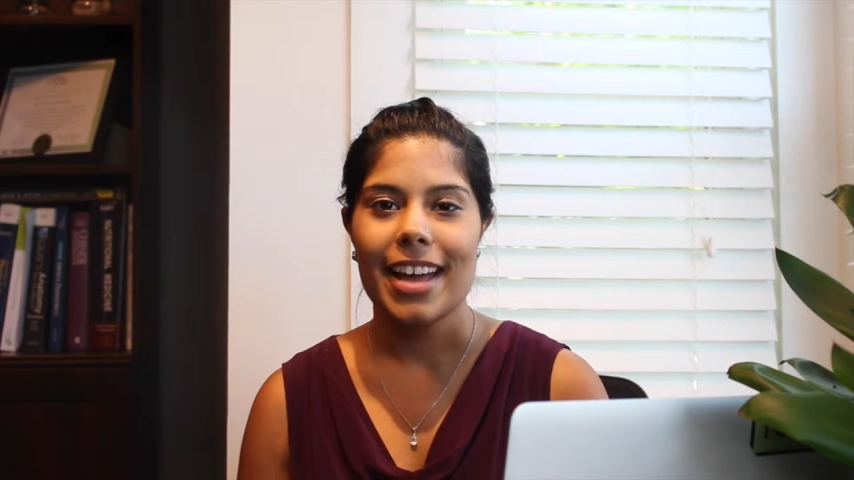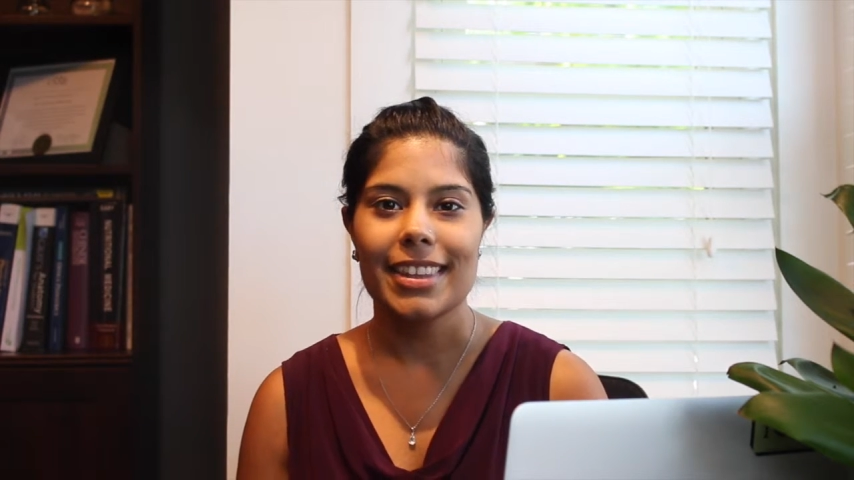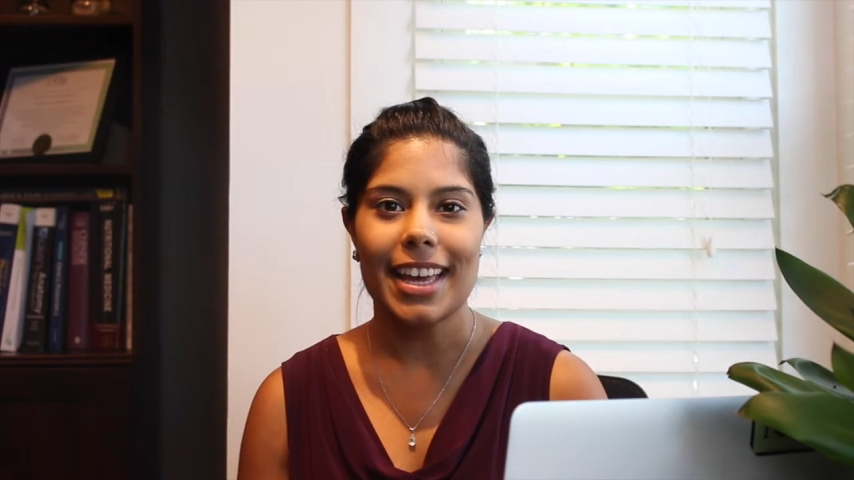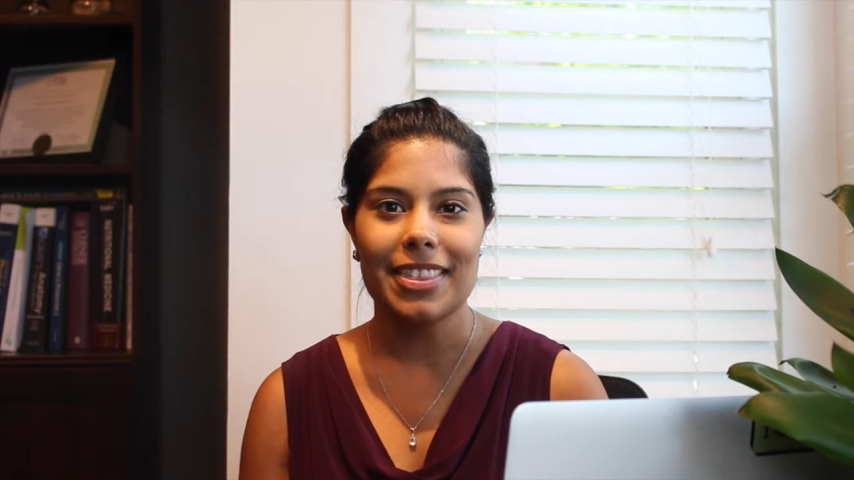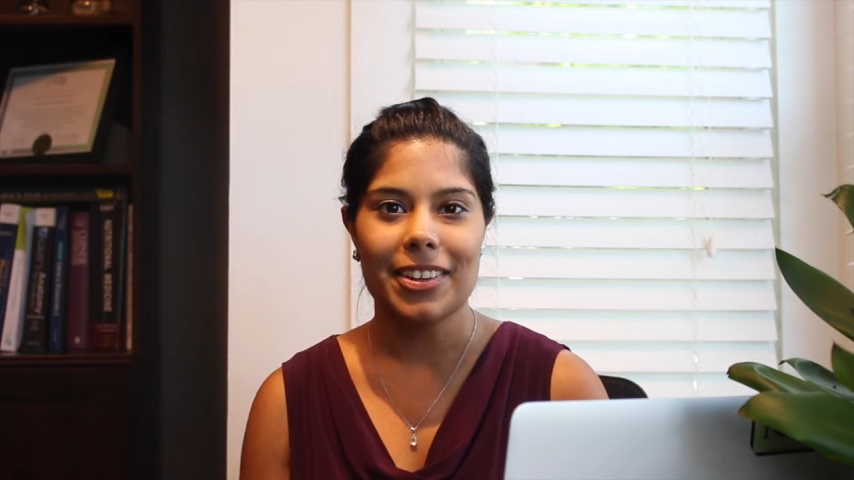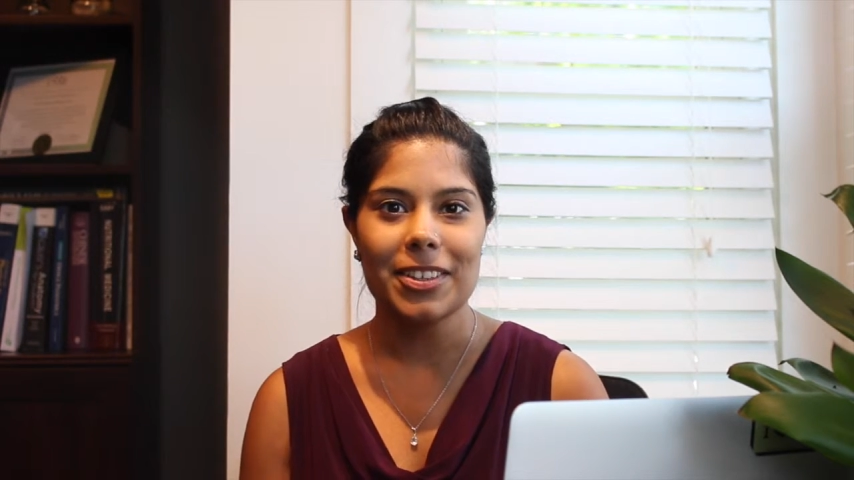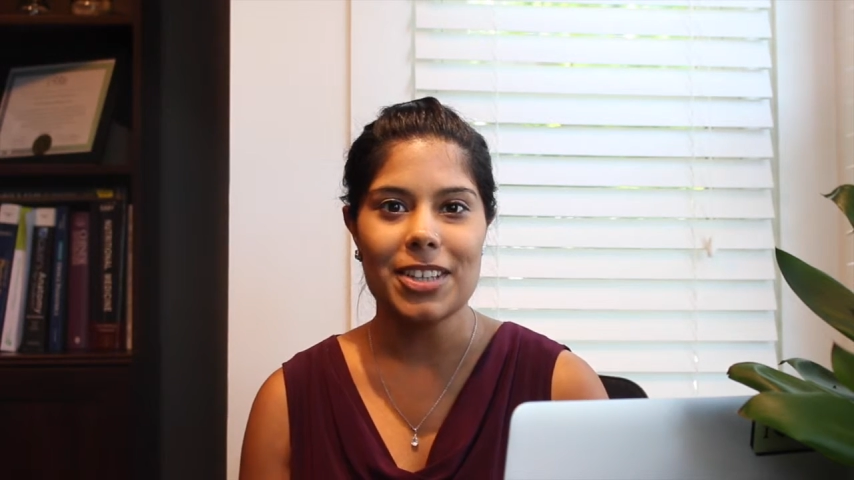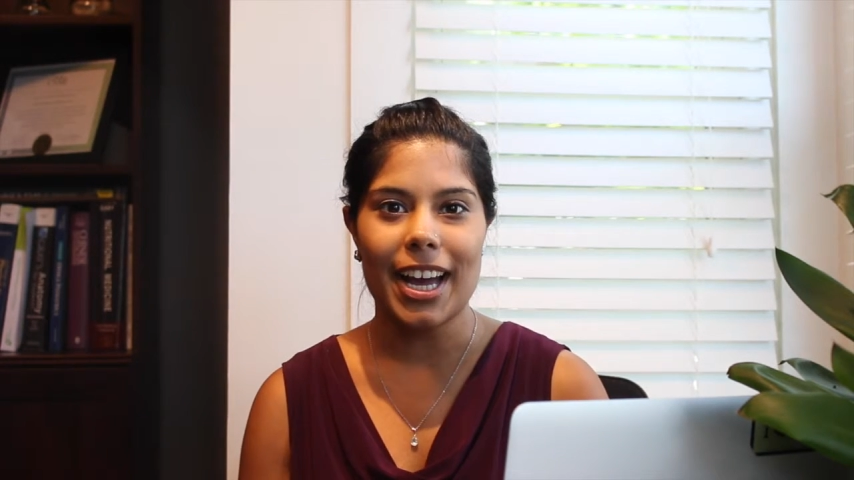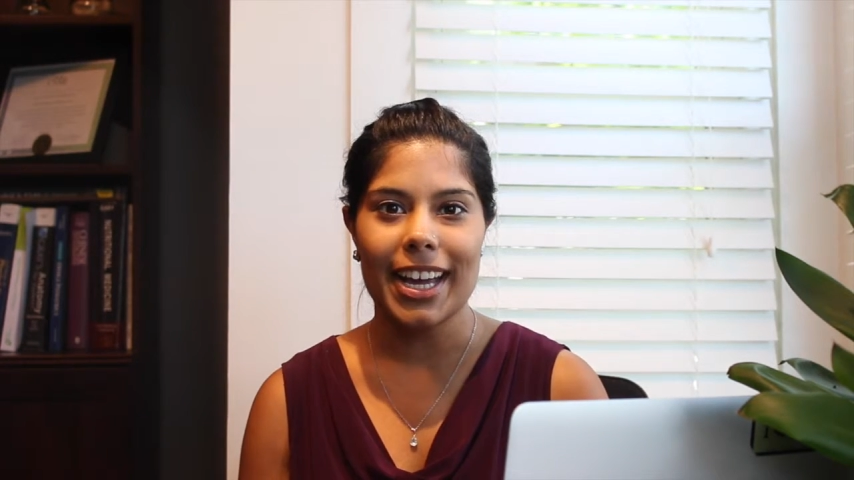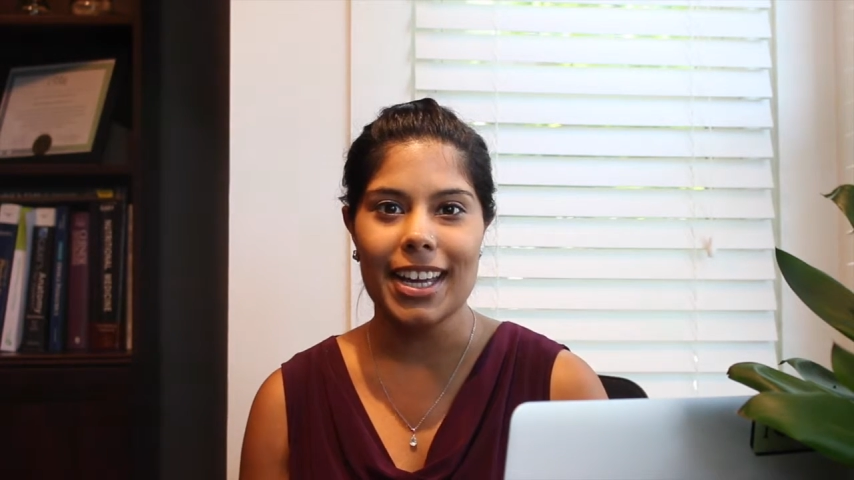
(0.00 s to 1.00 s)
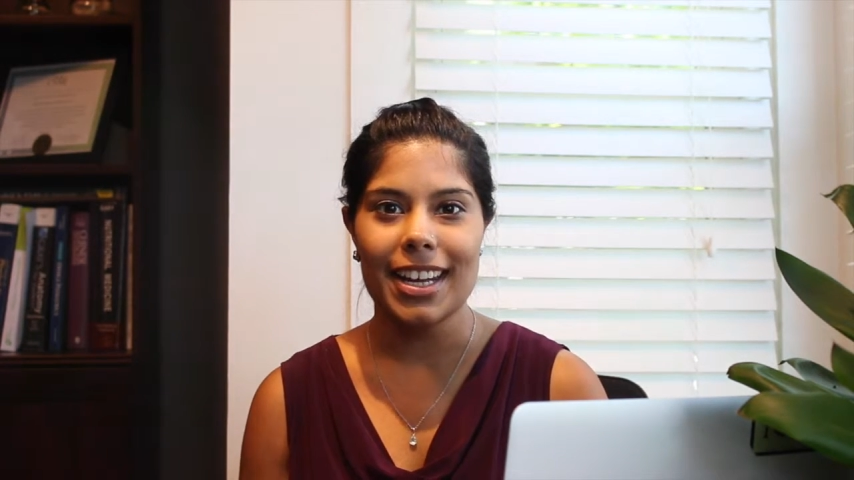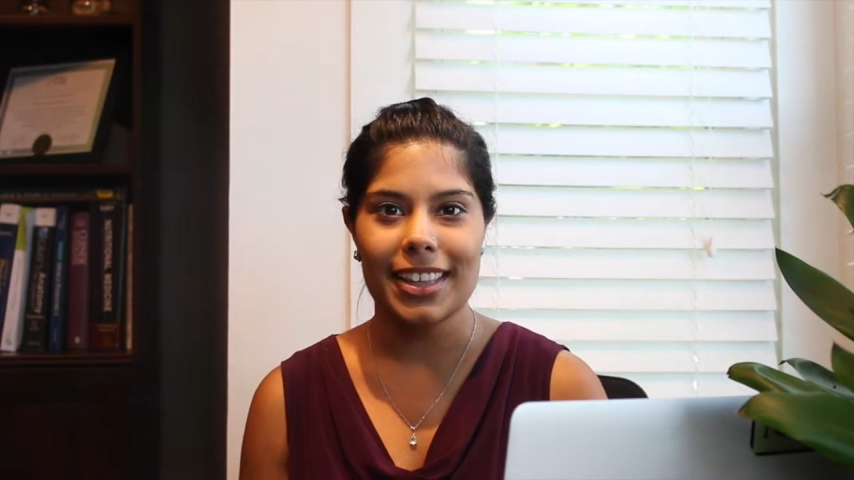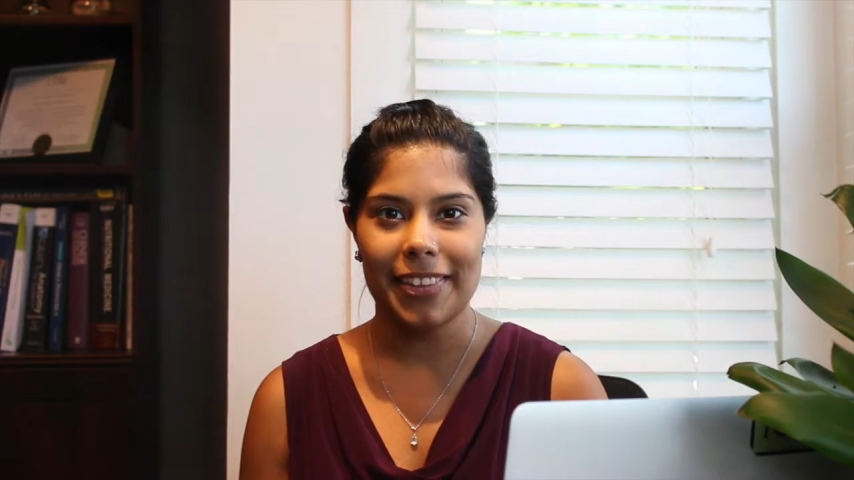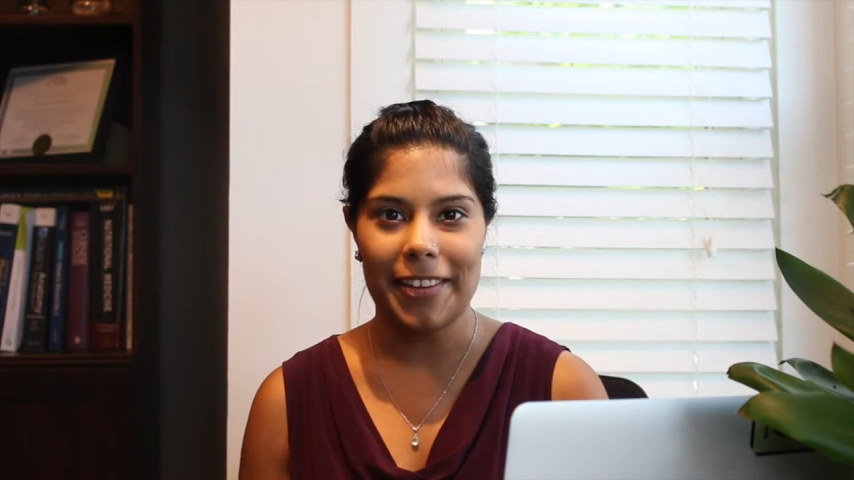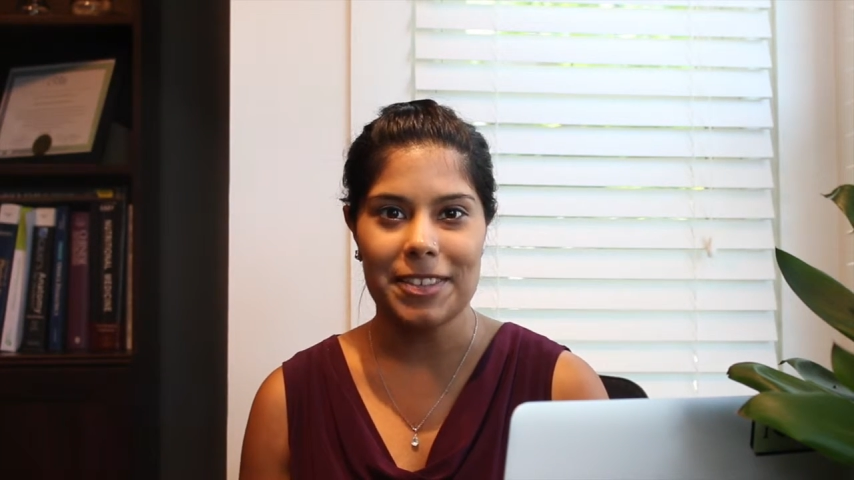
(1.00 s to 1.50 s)
that their diet
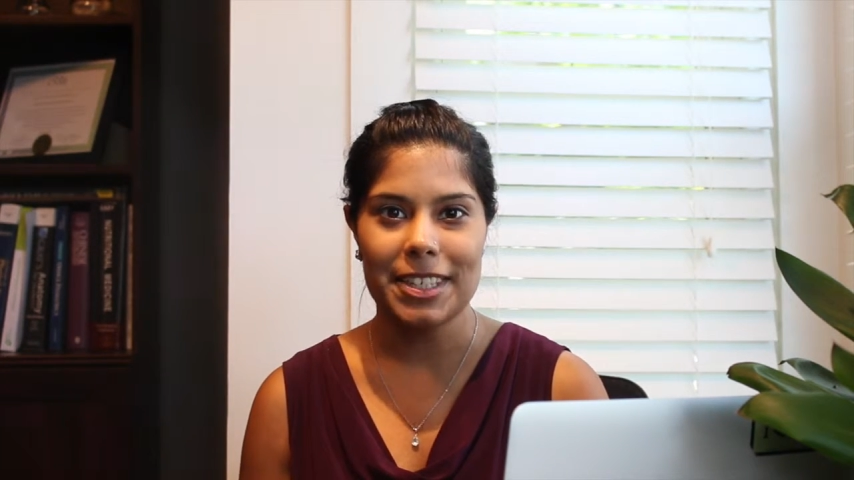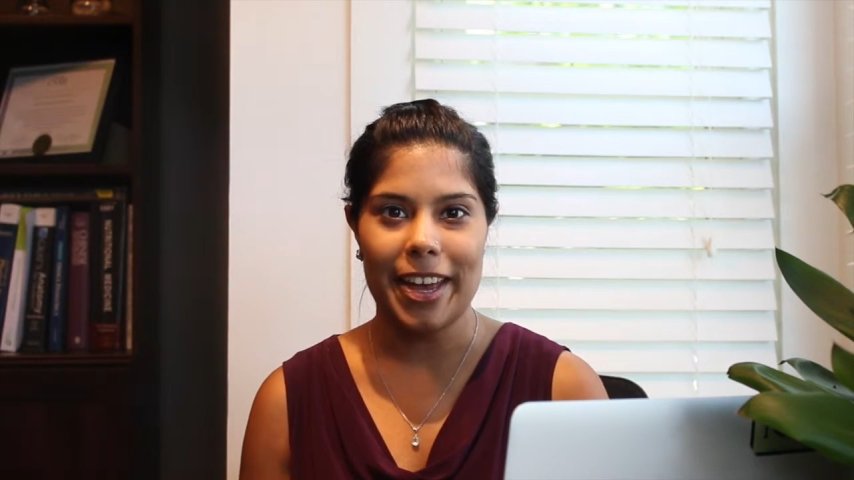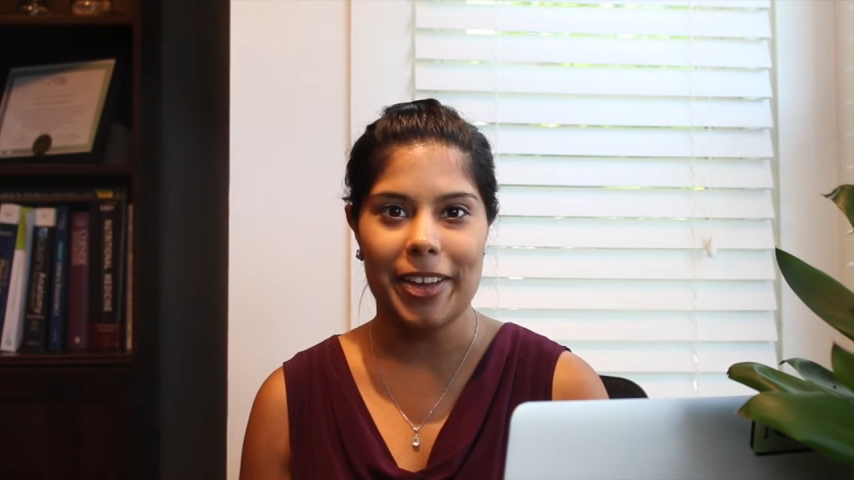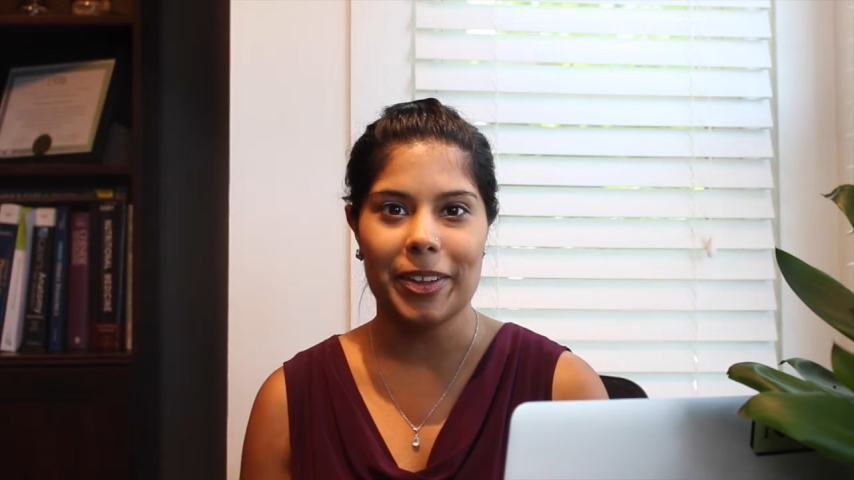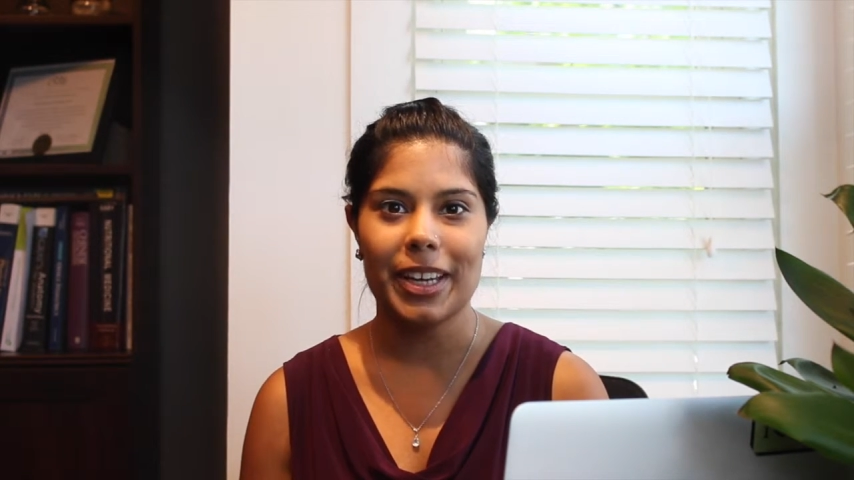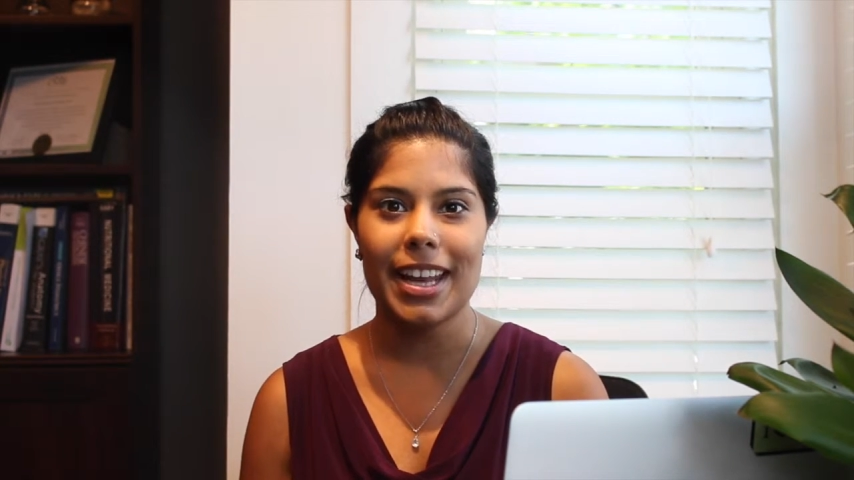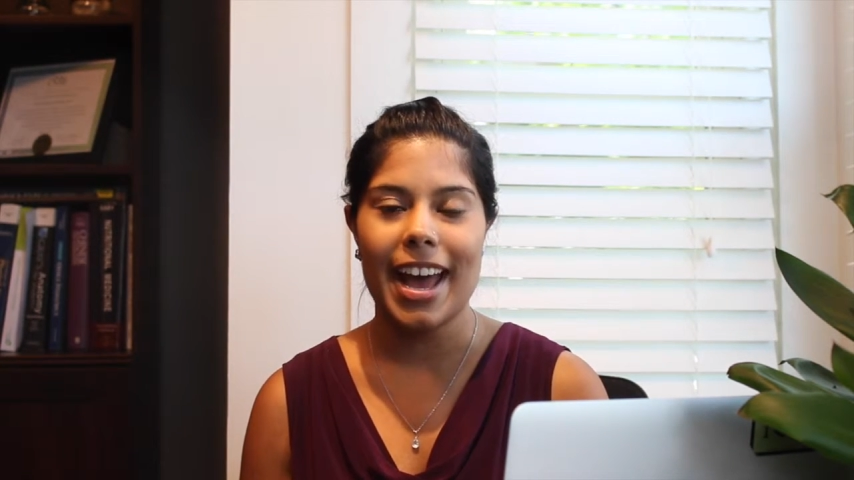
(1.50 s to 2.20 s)
and lifestyle can